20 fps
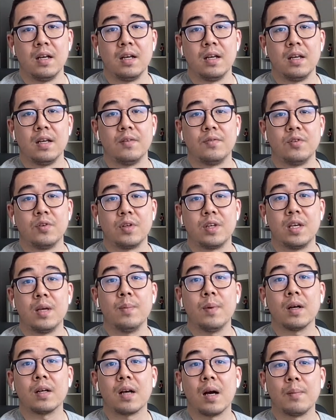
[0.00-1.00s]
if you keep
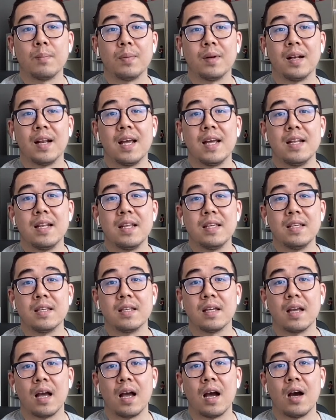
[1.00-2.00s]
on complaining
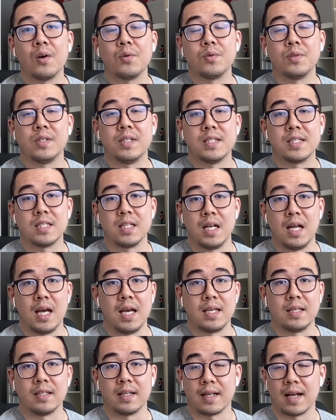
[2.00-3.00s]
how you
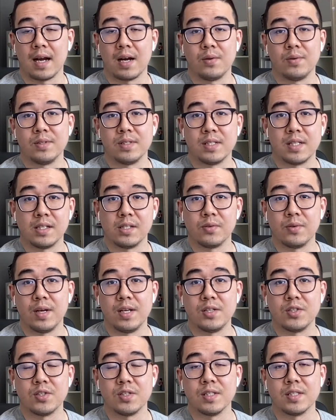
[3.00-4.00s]
dislike the current
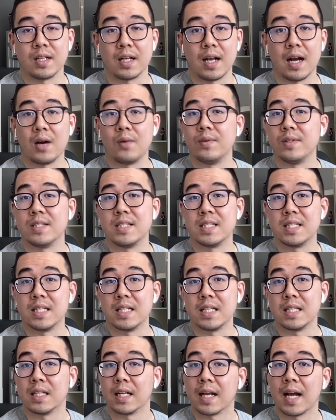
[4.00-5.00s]
situation, the current
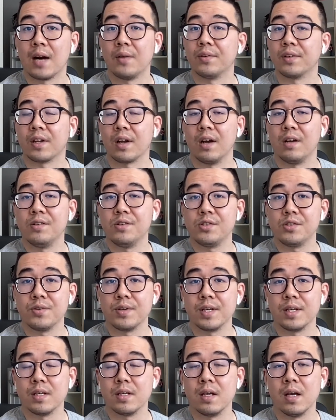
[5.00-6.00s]
city, the current
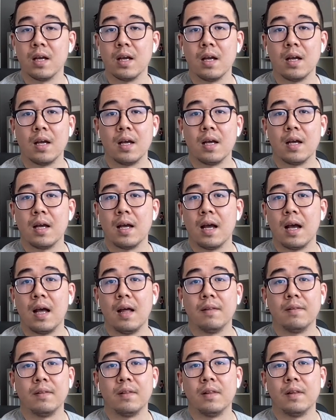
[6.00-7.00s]
country,
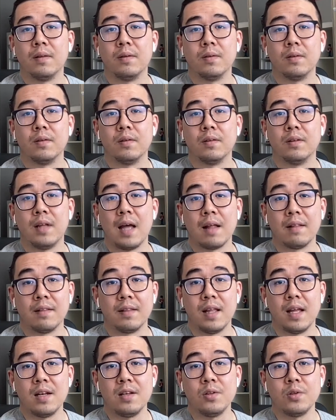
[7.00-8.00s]
and
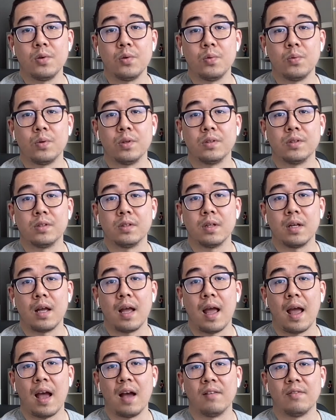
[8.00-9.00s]
then you would
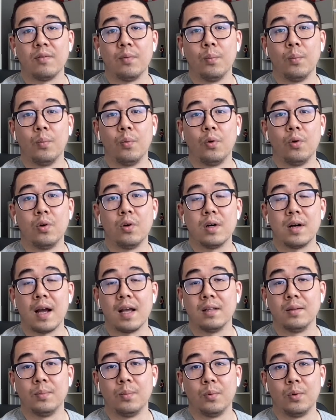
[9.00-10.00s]
have more
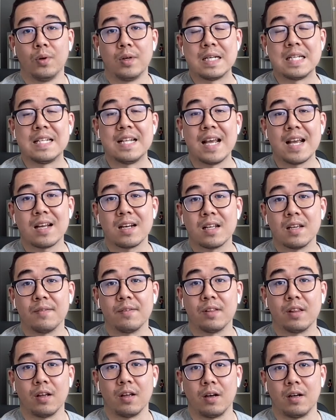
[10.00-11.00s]
and more negative
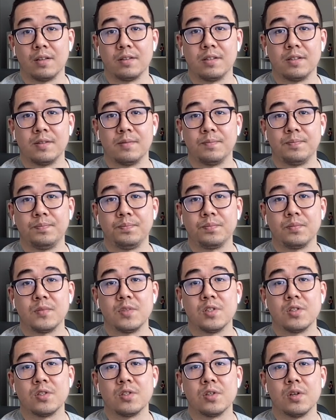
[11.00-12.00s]
thoughts.
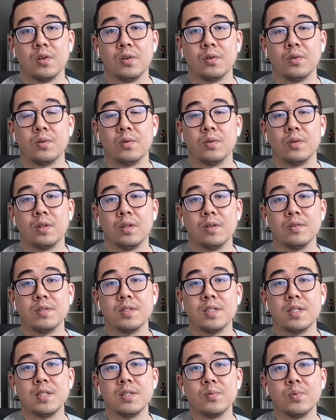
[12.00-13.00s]
So those
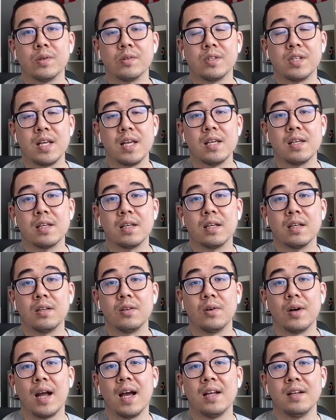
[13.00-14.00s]
things will take
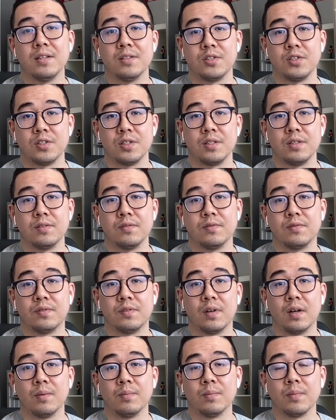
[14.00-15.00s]
your energy
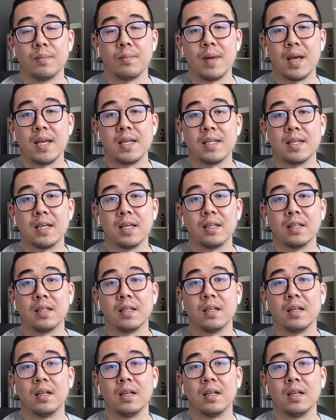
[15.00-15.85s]
from making